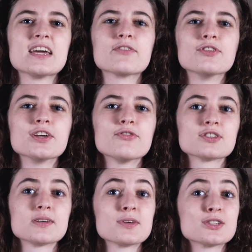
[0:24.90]
Thankfully, for
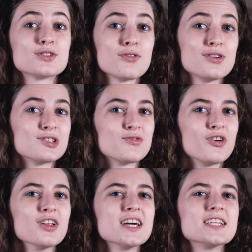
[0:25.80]
something so
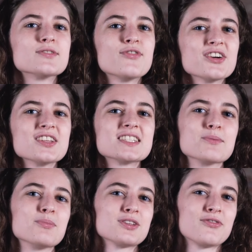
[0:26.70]
useful, it is fairly
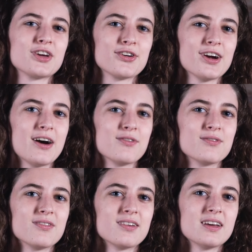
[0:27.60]
simple to figure out.
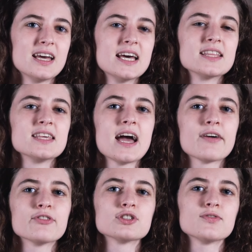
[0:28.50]
The
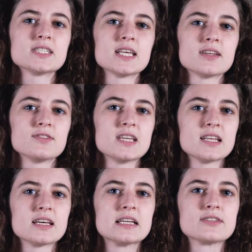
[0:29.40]
average of a set of
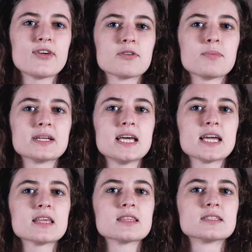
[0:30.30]
data is found by
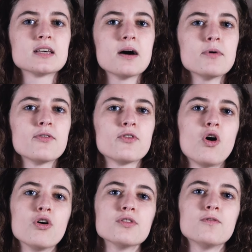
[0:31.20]
taking the sum of
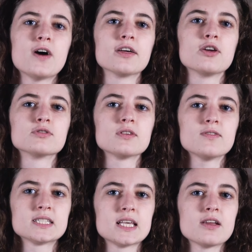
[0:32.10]
all the values of
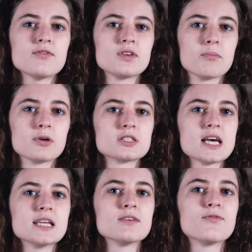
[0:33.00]
a set of numbers
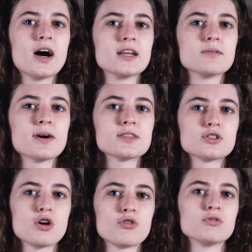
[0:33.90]
and dividing by the
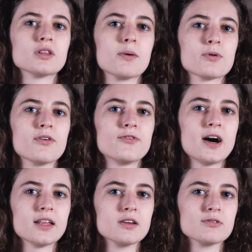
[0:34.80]
total number of
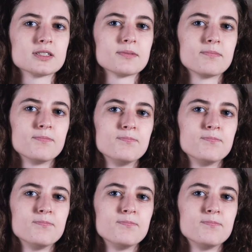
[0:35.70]
values.